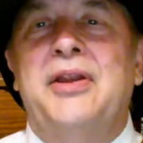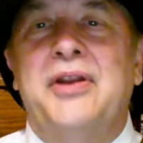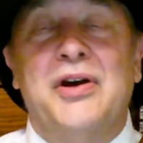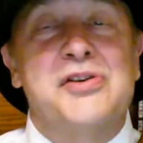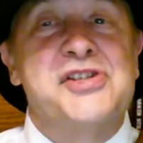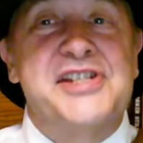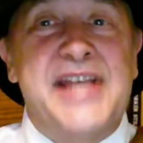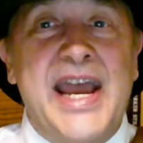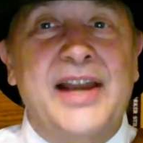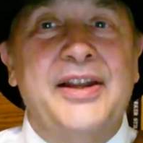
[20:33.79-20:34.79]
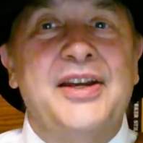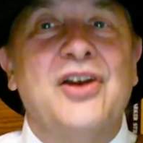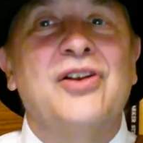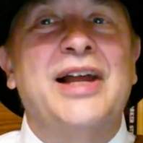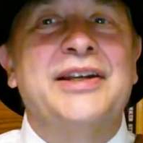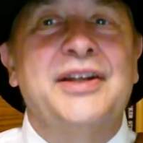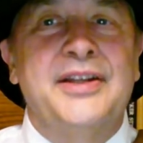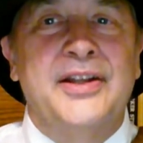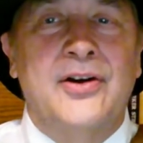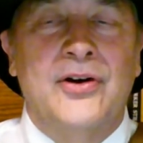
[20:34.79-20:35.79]
that are sadly neglected
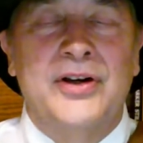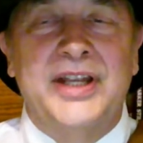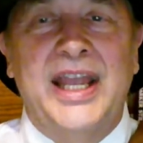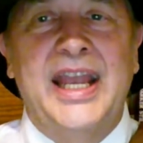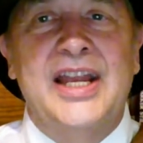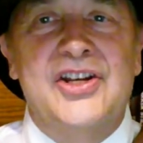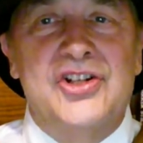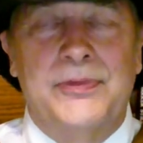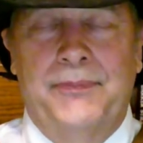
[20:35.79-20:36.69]
in the current age.